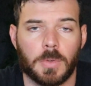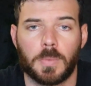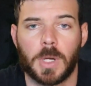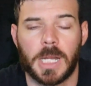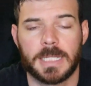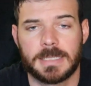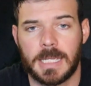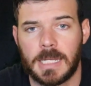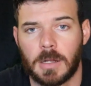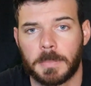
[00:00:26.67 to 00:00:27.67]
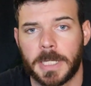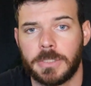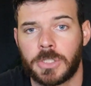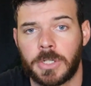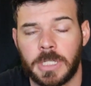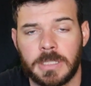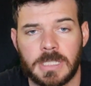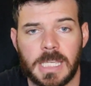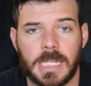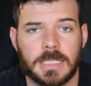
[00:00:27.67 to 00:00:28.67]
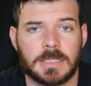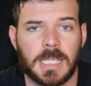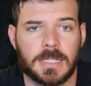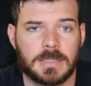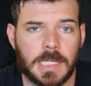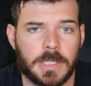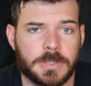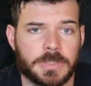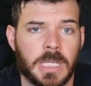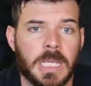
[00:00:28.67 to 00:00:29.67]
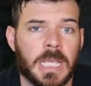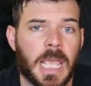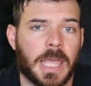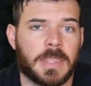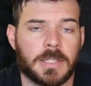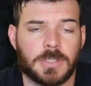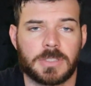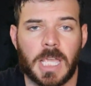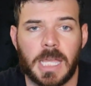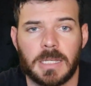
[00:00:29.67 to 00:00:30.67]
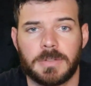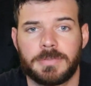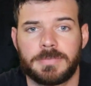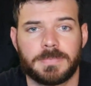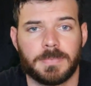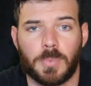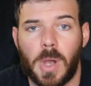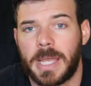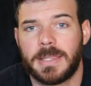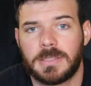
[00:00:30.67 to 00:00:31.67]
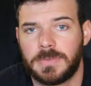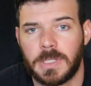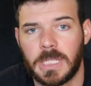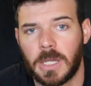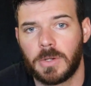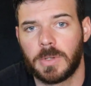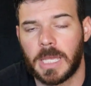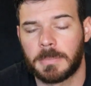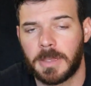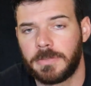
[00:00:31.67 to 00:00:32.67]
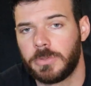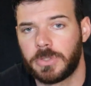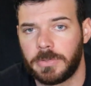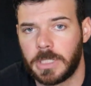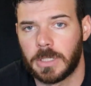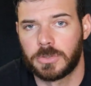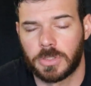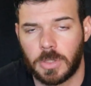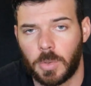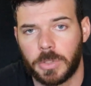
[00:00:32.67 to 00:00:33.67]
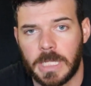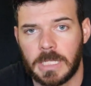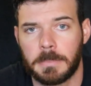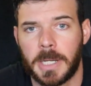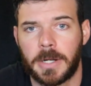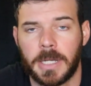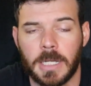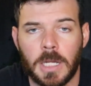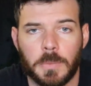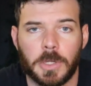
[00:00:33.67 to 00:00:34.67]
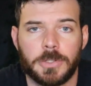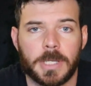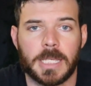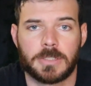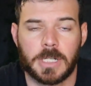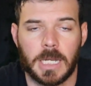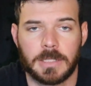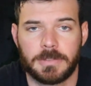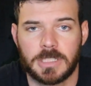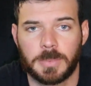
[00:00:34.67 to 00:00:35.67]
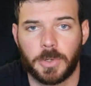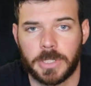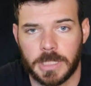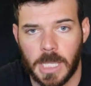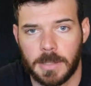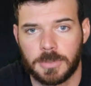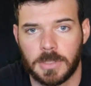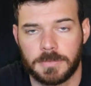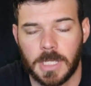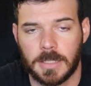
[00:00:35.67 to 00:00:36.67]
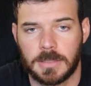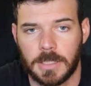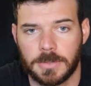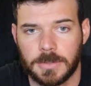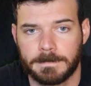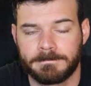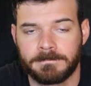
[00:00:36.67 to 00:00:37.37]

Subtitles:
what I did on my journey to get into tech sales, and then just kind of why this video and my future videos should hold any merit while you guys are kind of exploring the option of tech sales.